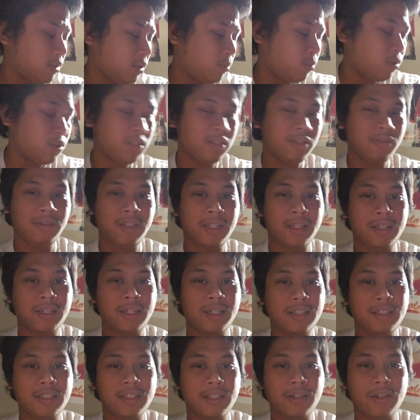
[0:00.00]
2
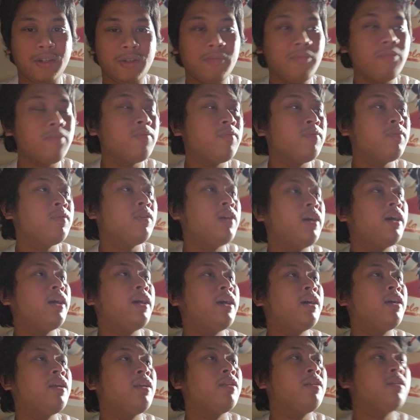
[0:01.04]
decades ago.
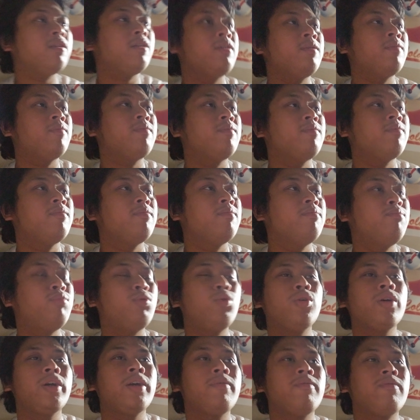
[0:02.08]
And
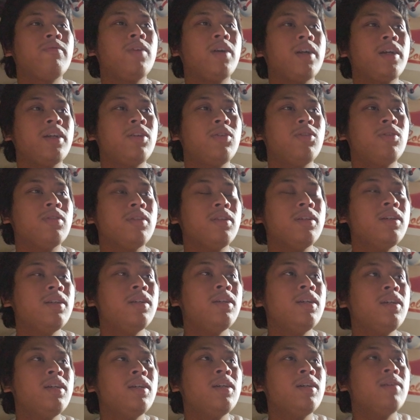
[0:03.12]
boy, I'm fucking old.
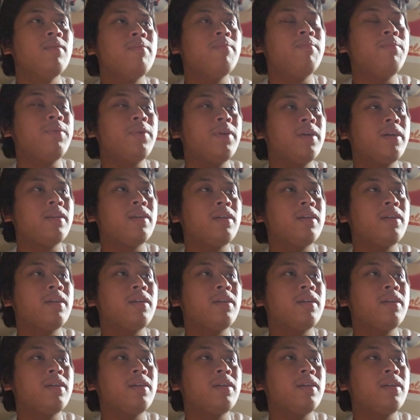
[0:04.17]
But